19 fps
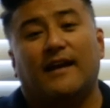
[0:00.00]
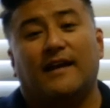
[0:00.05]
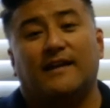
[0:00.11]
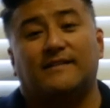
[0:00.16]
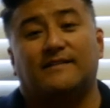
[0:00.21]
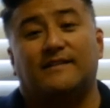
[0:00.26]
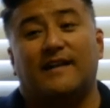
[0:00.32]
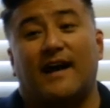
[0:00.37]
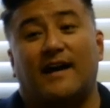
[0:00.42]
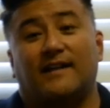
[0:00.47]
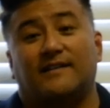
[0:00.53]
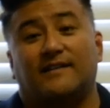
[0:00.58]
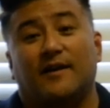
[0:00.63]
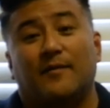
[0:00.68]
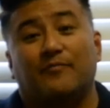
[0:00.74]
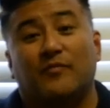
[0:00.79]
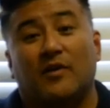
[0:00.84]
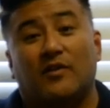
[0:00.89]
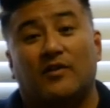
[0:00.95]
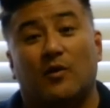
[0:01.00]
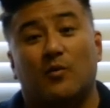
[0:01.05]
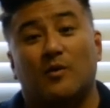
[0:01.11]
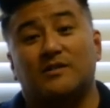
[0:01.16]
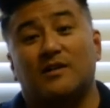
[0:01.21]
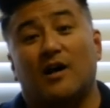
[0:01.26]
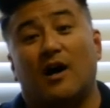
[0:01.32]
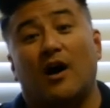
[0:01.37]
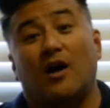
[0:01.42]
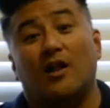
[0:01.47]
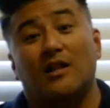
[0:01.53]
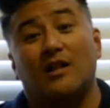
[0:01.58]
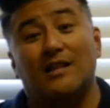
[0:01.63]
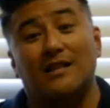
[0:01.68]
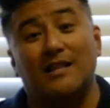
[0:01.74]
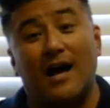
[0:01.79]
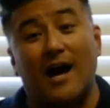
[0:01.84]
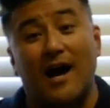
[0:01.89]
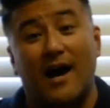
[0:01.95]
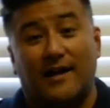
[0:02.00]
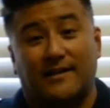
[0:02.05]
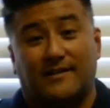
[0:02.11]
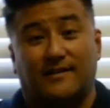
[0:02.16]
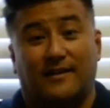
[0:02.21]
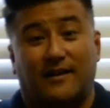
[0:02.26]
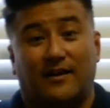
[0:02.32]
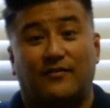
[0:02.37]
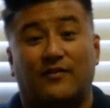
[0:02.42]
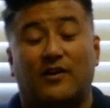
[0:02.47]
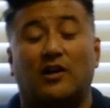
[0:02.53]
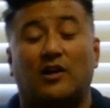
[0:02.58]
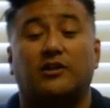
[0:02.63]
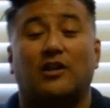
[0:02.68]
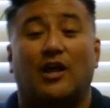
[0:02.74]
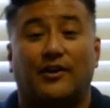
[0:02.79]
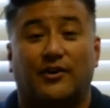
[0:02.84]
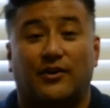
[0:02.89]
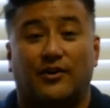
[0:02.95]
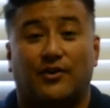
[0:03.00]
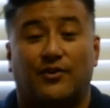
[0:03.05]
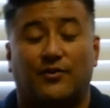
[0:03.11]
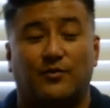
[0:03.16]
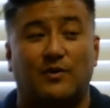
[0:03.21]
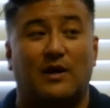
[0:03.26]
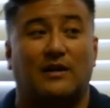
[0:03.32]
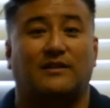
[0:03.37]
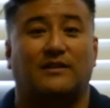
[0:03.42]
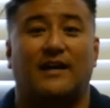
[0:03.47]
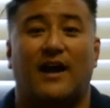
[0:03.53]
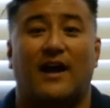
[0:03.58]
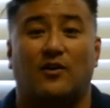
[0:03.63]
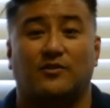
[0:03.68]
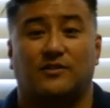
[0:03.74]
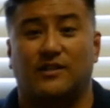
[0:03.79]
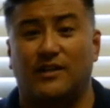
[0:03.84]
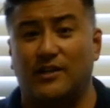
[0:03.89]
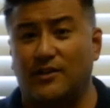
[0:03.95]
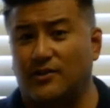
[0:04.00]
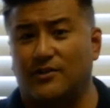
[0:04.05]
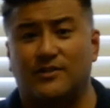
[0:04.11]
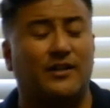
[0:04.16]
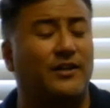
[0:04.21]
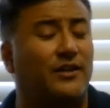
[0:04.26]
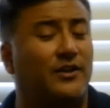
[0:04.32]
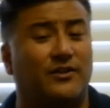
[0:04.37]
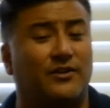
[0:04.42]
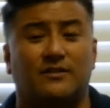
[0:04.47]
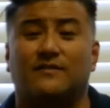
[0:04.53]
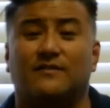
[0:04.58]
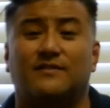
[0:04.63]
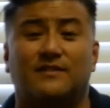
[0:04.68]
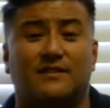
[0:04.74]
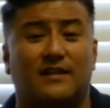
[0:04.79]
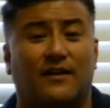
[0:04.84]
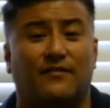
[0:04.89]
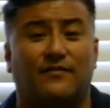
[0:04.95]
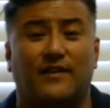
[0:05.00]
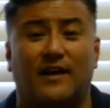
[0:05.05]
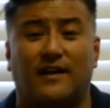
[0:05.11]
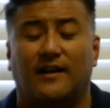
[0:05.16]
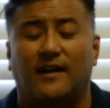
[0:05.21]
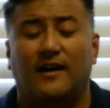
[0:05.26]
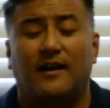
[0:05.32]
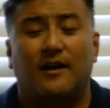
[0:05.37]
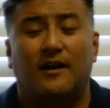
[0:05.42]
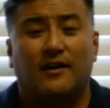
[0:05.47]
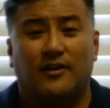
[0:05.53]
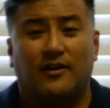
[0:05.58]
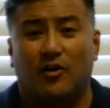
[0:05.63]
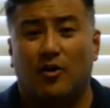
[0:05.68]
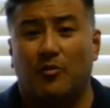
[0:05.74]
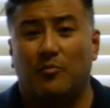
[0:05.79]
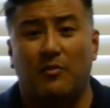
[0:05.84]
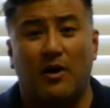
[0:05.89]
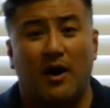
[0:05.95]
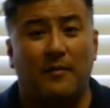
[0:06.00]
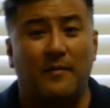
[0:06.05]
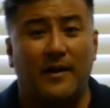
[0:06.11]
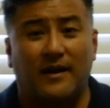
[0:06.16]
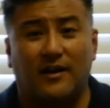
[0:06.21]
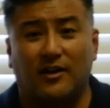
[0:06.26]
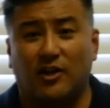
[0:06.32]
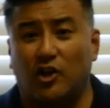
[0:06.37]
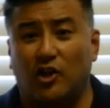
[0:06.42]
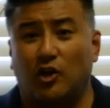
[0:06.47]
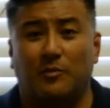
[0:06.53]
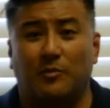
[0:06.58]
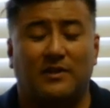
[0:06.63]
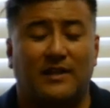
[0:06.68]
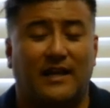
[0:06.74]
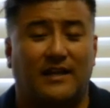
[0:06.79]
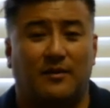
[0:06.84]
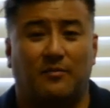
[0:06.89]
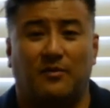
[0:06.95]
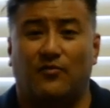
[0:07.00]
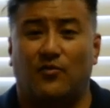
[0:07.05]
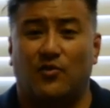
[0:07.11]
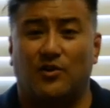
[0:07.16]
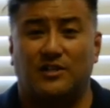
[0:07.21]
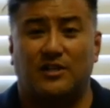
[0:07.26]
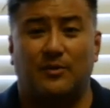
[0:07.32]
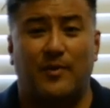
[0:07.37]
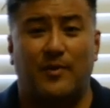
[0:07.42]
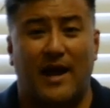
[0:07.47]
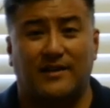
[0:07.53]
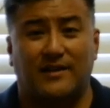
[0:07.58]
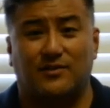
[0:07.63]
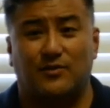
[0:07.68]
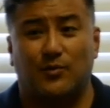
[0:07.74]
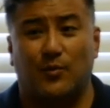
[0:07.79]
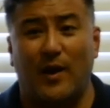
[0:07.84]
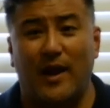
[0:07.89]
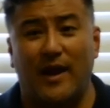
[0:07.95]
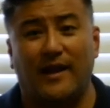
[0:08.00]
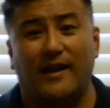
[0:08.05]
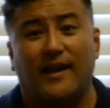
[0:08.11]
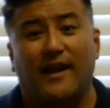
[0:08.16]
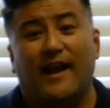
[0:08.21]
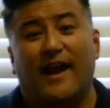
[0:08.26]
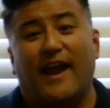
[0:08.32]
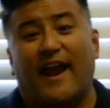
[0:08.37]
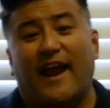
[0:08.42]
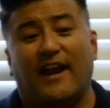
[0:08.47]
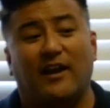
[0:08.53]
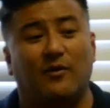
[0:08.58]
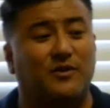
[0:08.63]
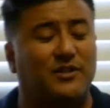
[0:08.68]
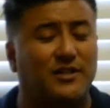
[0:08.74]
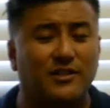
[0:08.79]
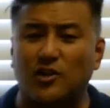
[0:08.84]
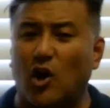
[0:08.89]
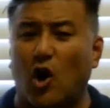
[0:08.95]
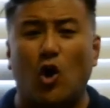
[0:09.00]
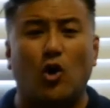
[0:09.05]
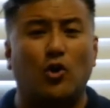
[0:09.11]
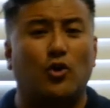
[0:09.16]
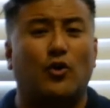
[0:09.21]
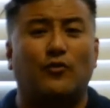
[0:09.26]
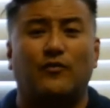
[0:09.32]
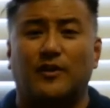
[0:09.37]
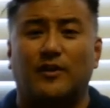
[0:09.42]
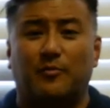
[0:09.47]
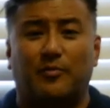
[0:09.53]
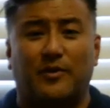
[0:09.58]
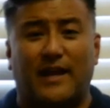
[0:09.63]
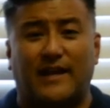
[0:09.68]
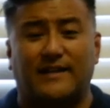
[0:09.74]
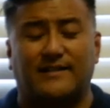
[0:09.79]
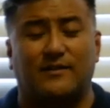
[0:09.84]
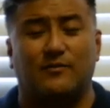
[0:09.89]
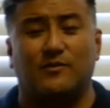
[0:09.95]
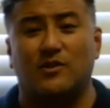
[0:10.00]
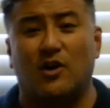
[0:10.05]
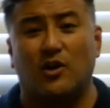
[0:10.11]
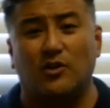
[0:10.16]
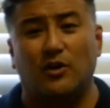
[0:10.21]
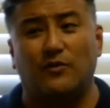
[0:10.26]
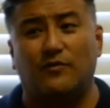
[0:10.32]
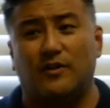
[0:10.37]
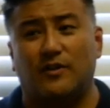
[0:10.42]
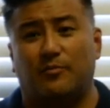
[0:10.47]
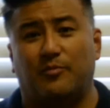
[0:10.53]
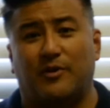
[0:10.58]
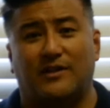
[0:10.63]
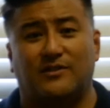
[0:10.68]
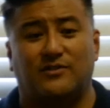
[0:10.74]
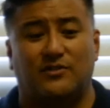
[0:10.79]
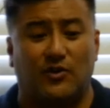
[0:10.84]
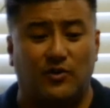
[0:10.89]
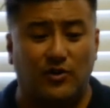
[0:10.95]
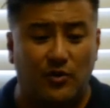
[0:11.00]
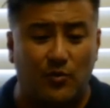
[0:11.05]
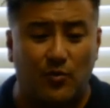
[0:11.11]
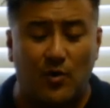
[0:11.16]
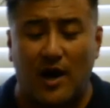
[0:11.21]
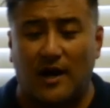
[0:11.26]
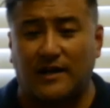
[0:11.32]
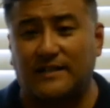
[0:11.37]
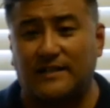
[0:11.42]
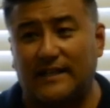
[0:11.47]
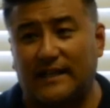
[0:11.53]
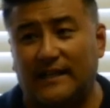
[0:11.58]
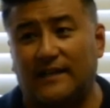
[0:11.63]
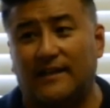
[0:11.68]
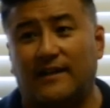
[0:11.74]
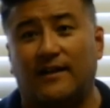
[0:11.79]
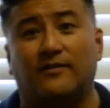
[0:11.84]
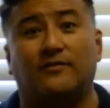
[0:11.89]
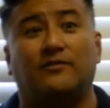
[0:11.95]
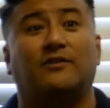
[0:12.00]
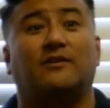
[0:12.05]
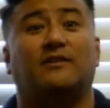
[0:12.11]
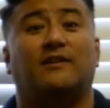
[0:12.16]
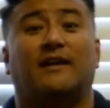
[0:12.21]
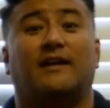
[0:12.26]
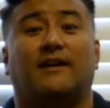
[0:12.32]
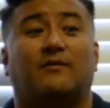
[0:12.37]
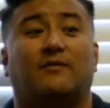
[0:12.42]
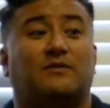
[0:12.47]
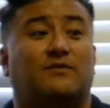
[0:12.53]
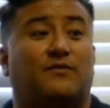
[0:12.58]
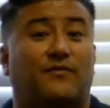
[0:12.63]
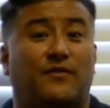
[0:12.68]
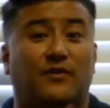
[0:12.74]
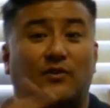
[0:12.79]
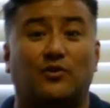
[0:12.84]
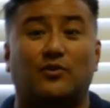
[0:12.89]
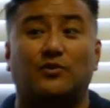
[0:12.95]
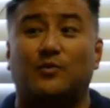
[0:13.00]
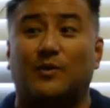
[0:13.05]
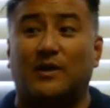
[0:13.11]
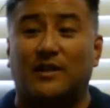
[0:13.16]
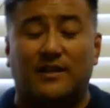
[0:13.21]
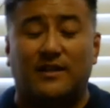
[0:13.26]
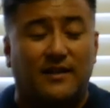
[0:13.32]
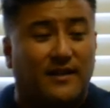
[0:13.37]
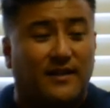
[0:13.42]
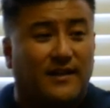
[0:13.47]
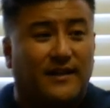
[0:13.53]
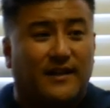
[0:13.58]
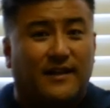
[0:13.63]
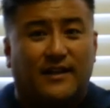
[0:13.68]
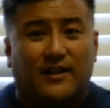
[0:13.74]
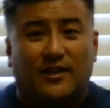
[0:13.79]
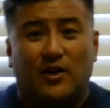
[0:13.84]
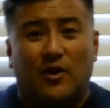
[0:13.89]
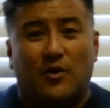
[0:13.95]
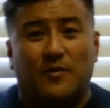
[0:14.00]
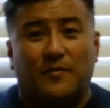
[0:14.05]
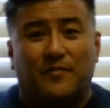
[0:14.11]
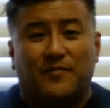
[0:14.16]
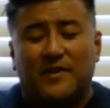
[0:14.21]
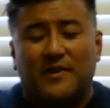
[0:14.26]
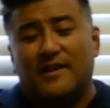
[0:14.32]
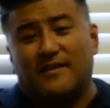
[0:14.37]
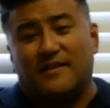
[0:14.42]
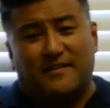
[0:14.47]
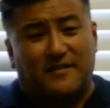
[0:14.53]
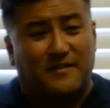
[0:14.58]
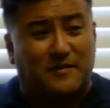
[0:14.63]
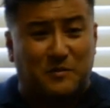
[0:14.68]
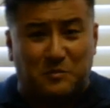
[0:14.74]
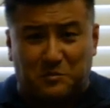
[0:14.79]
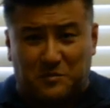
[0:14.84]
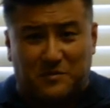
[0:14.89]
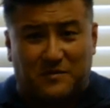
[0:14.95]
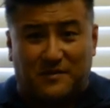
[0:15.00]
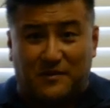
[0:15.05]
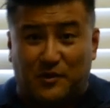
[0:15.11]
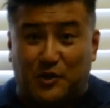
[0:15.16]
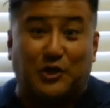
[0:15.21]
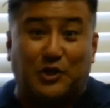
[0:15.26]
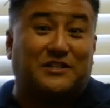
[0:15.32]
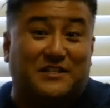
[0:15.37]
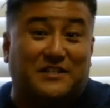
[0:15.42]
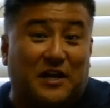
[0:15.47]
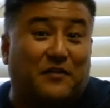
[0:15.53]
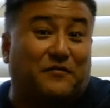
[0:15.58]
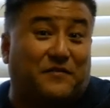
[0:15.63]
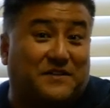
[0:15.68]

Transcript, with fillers: is that there was a lot of clutter throughout the house. Years and years of stuff that you know, mom had accumulated before she passed away, and it was just all over the place. It was all over the place. So you walked in and it looked like it was filled with, you know, good stuff